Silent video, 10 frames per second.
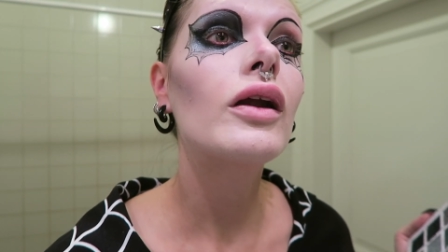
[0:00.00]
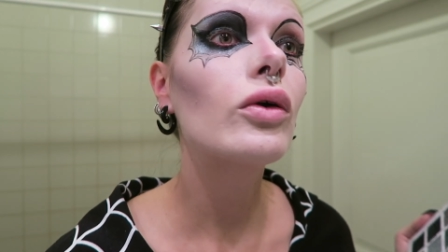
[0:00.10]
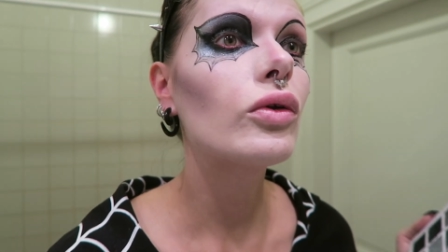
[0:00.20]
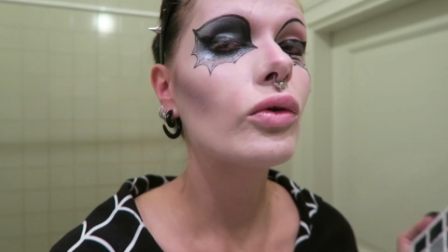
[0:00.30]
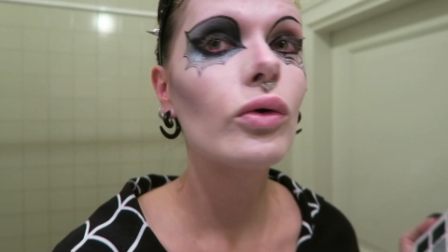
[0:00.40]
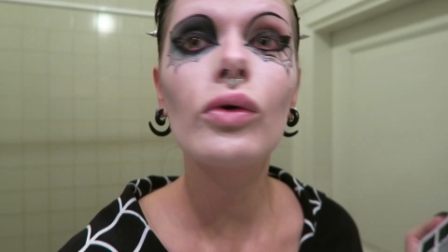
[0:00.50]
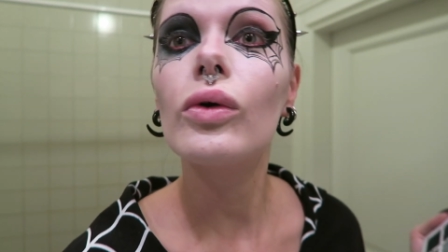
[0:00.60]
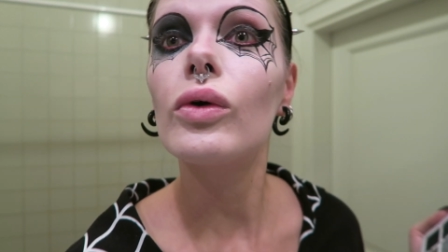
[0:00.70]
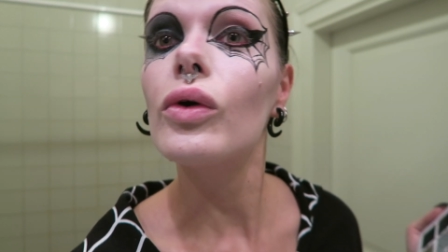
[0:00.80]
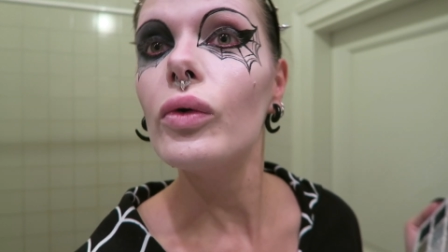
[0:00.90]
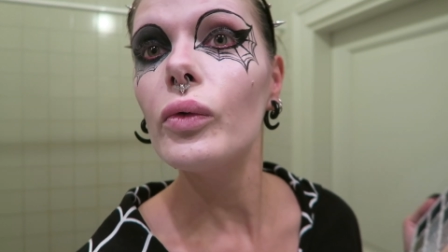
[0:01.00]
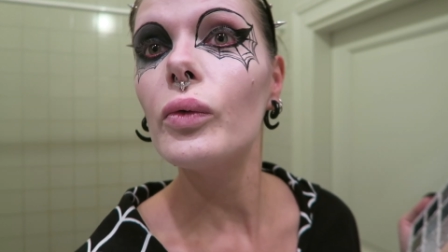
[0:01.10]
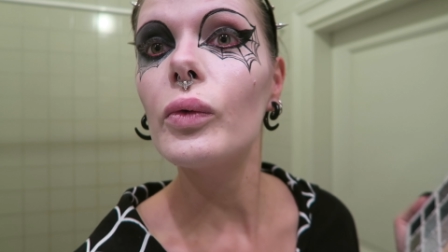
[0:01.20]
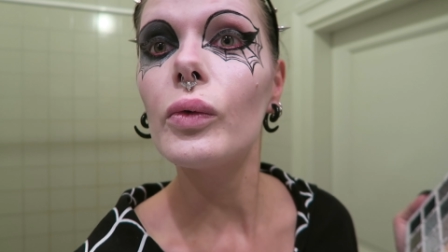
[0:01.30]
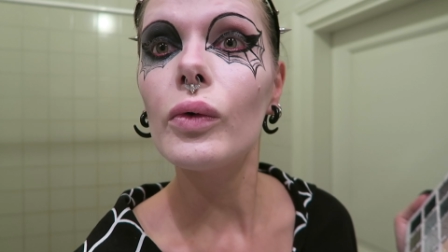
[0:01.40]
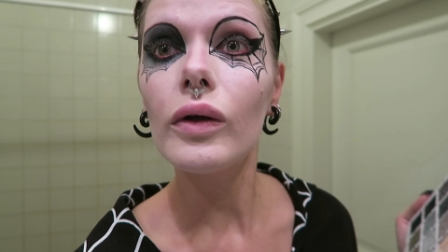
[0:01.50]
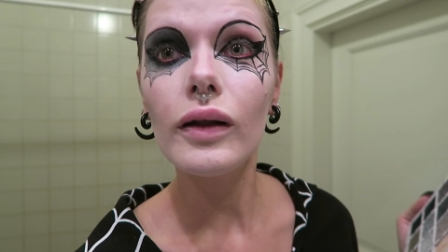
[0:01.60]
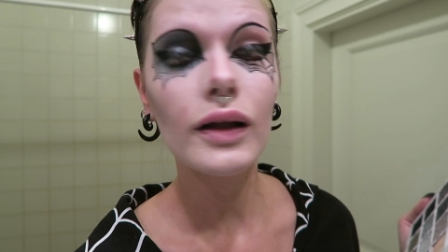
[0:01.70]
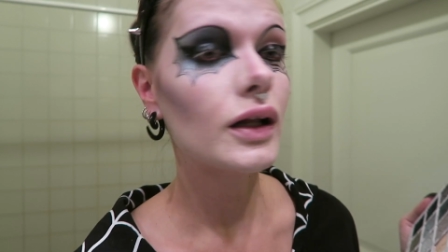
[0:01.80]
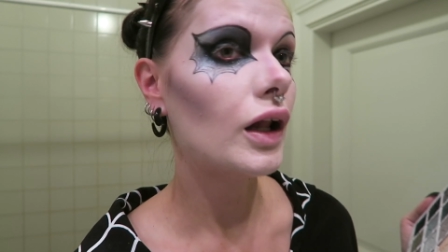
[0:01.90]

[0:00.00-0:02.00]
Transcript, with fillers: look so cool.